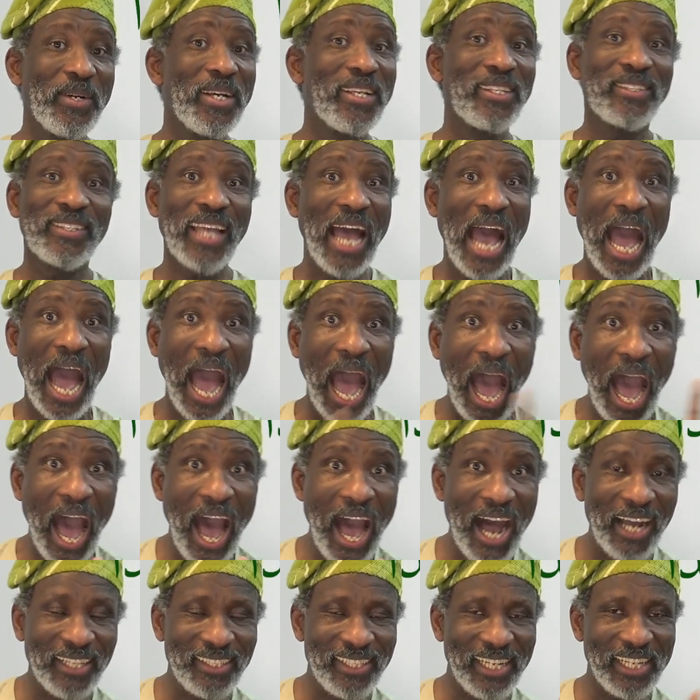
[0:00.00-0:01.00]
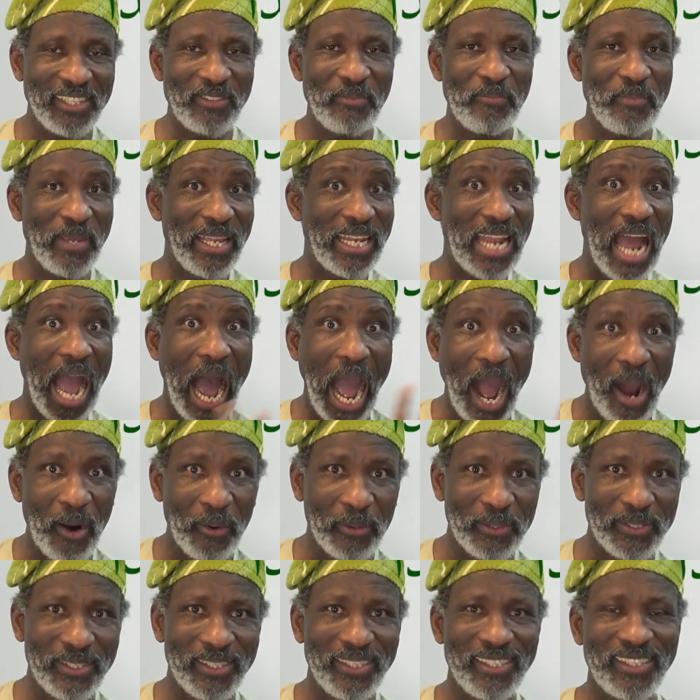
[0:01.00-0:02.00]
Sa'at, that means
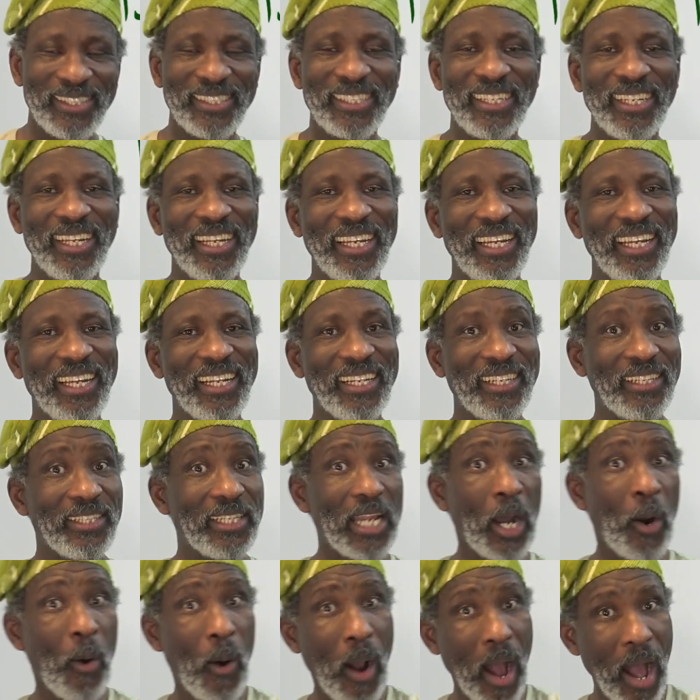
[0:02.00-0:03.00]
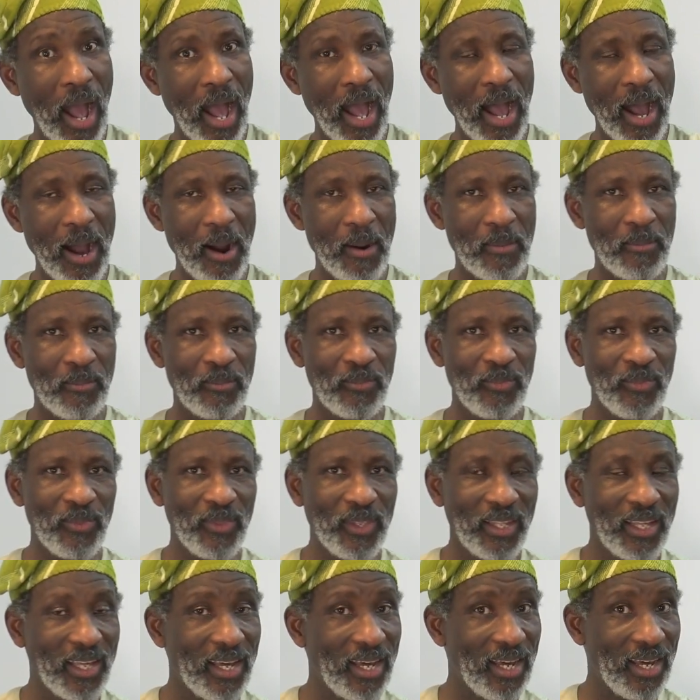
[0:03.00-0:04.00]
hours. Dawam,
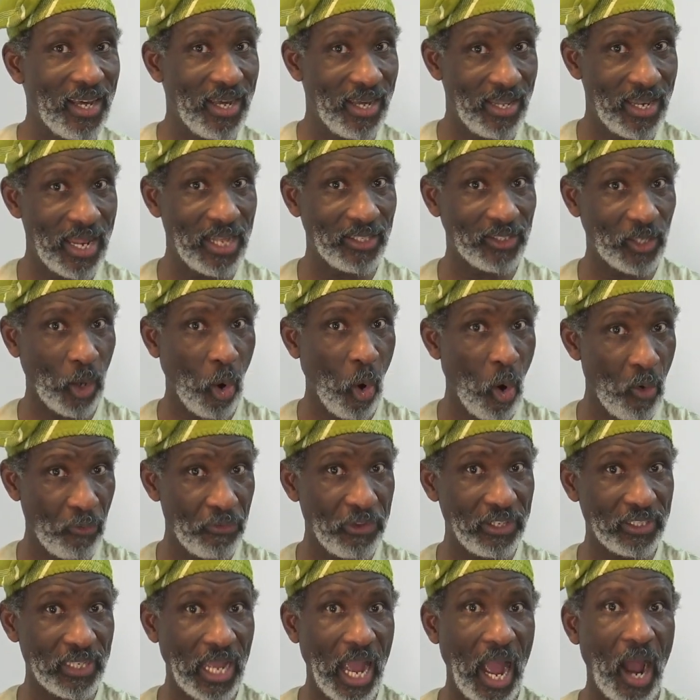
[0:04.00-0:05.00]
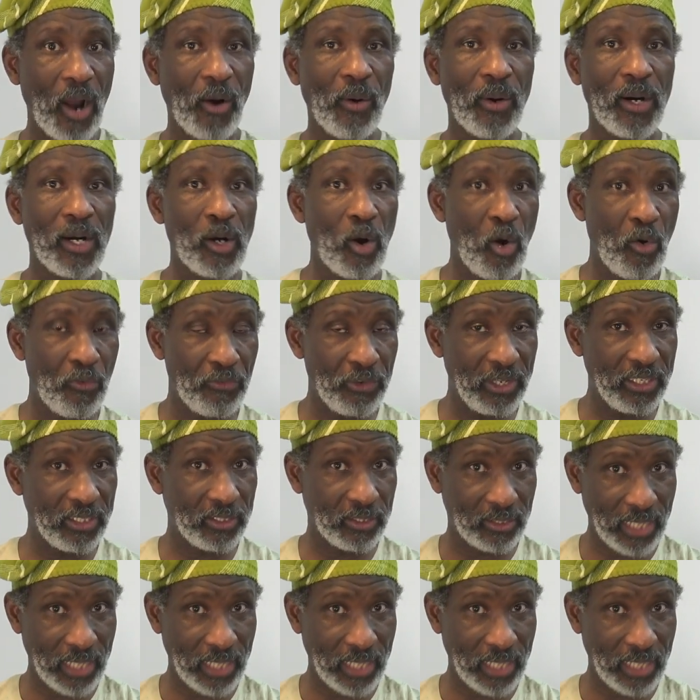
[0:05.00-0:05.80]
that's the office hour, office